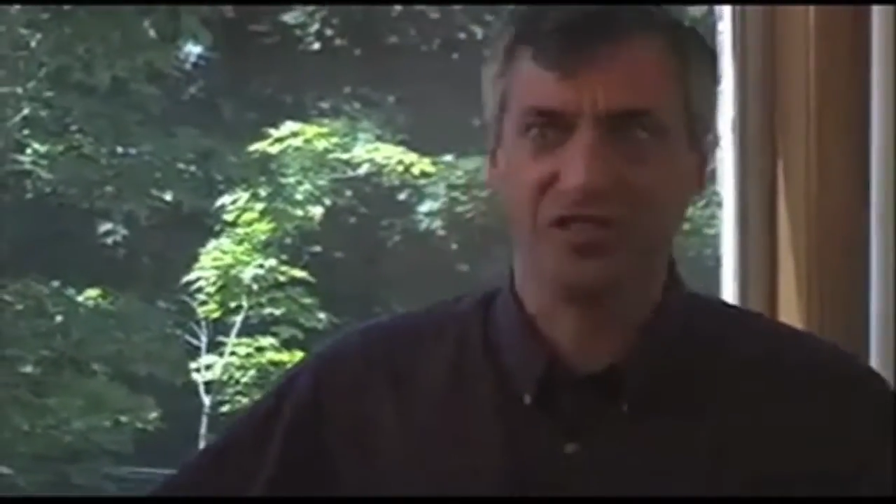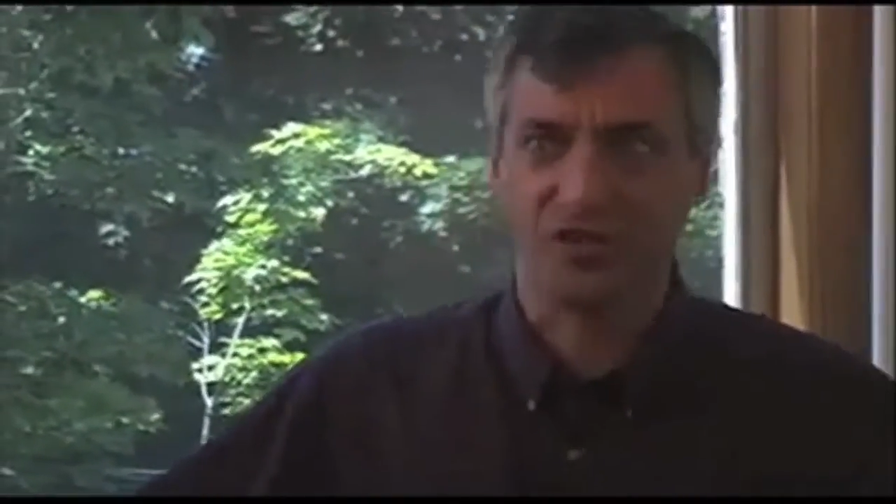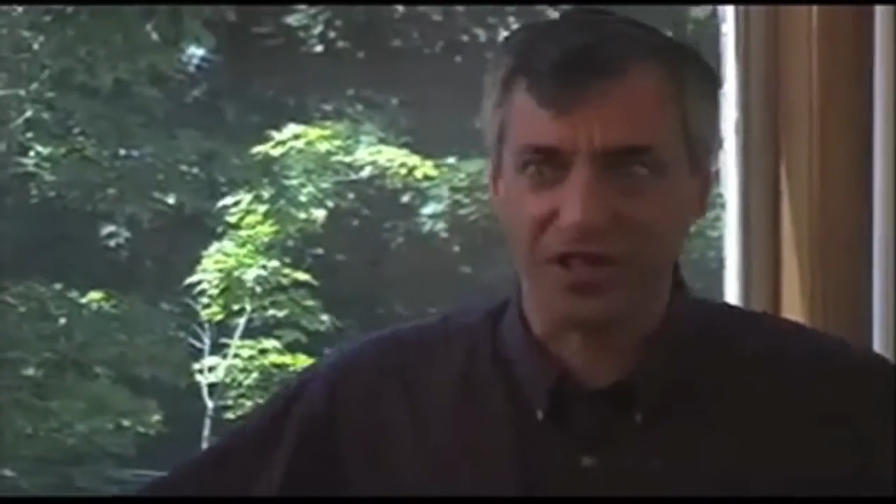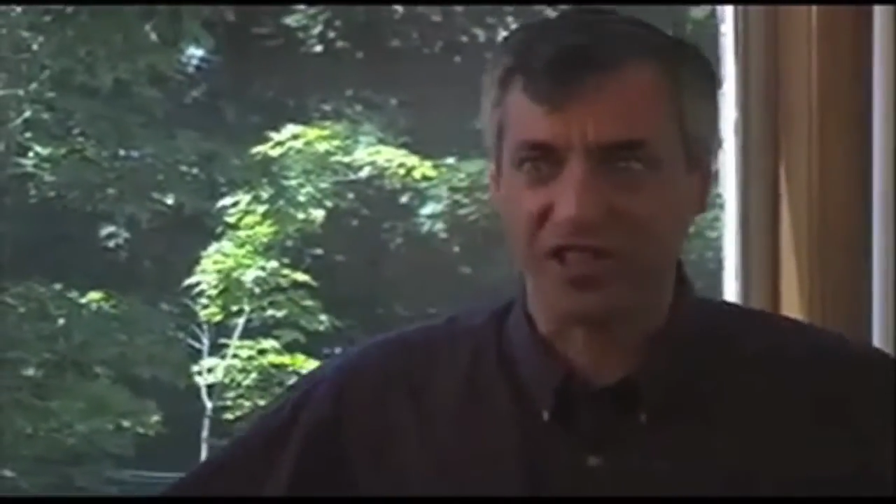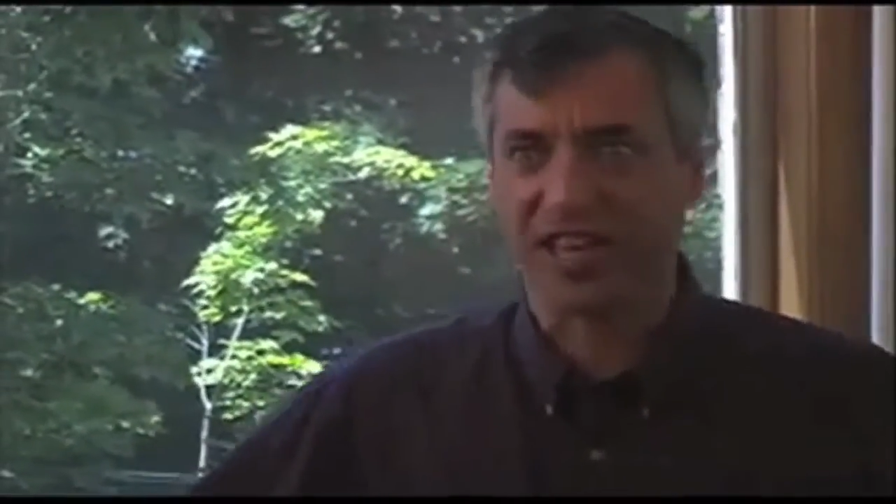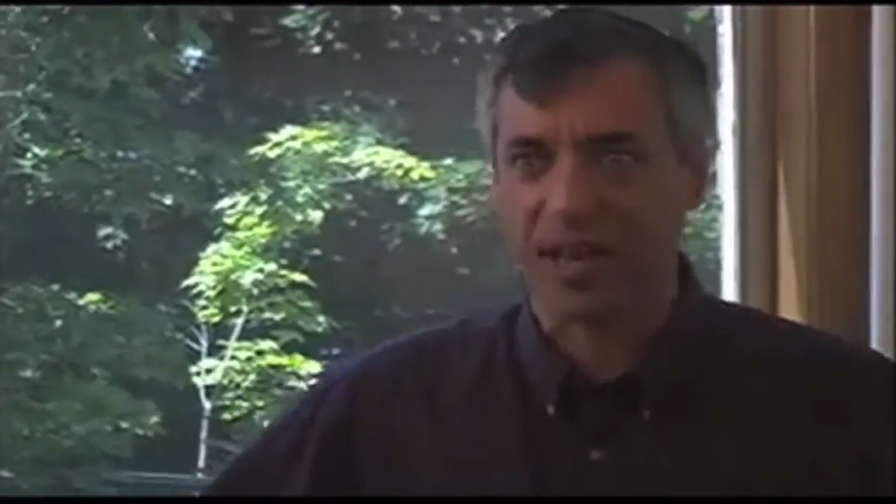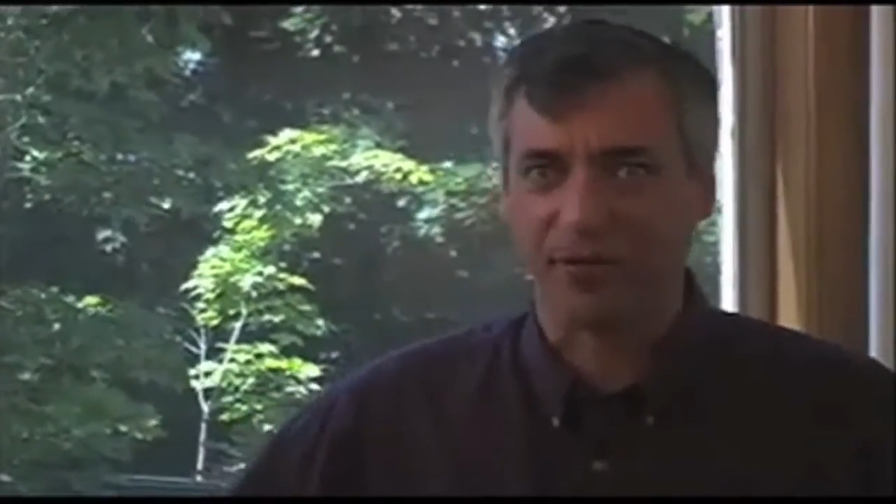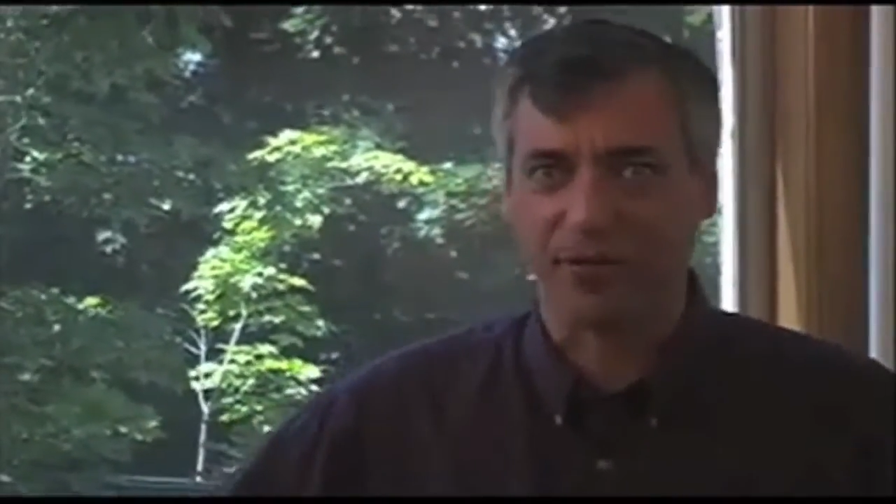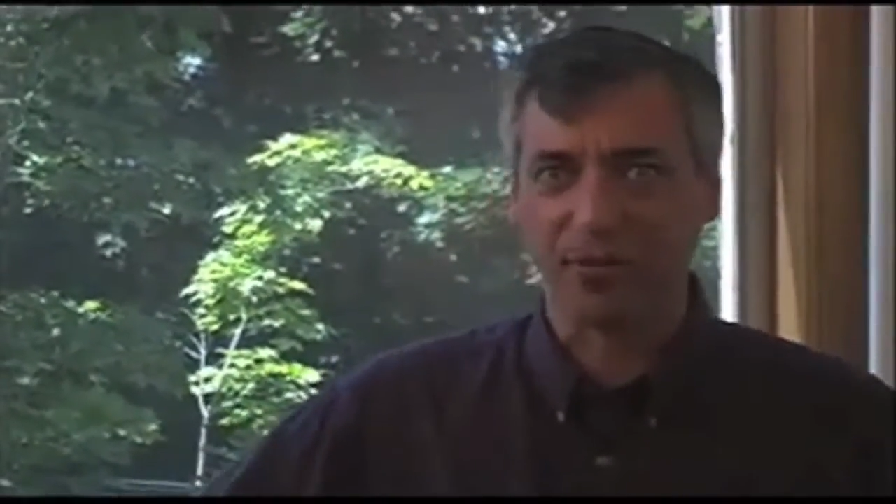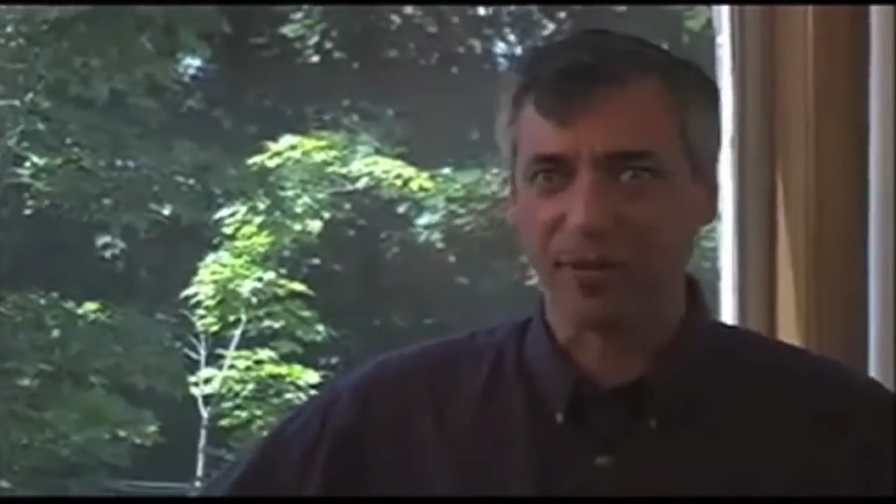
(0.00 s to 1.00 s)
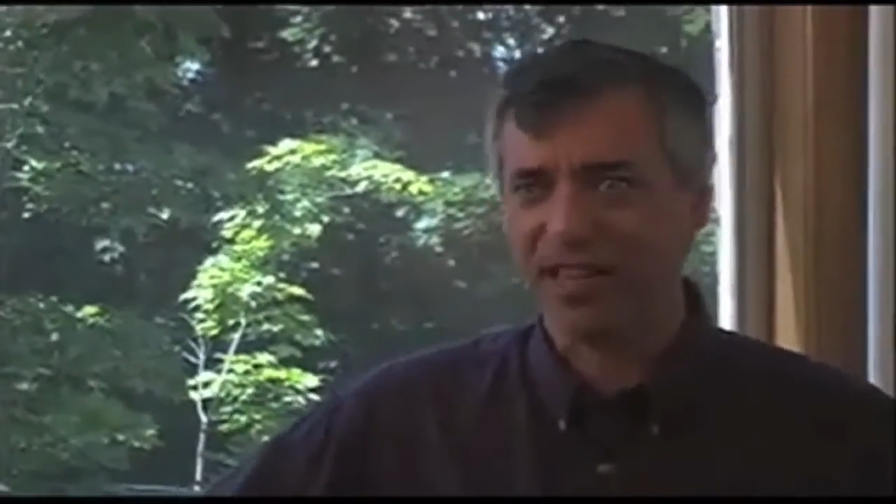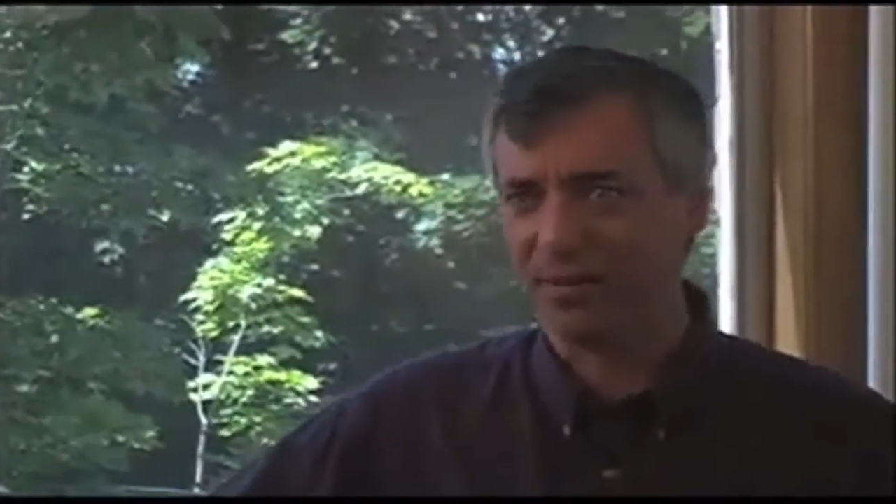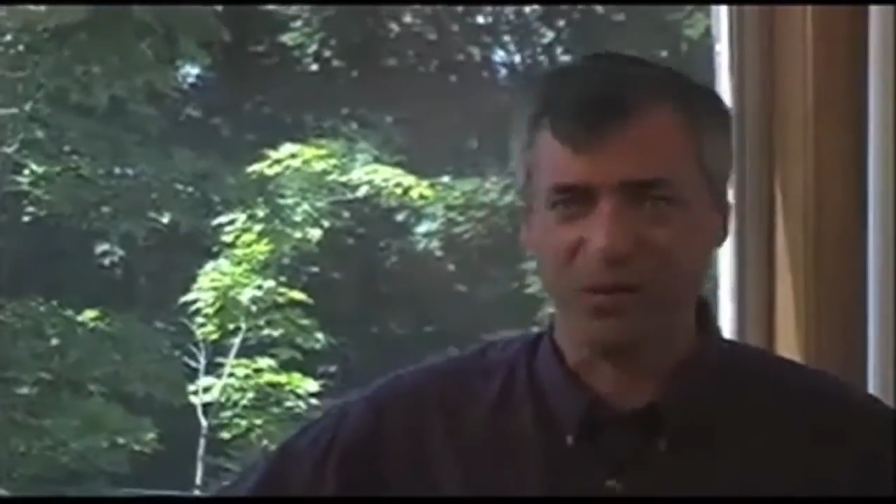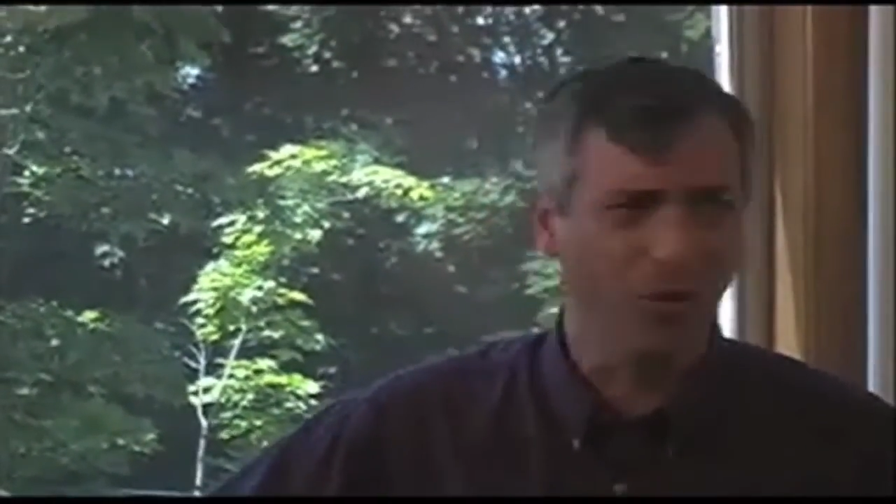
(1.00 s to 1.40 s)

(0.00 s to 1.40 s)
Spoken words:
where a kid in a shoving match can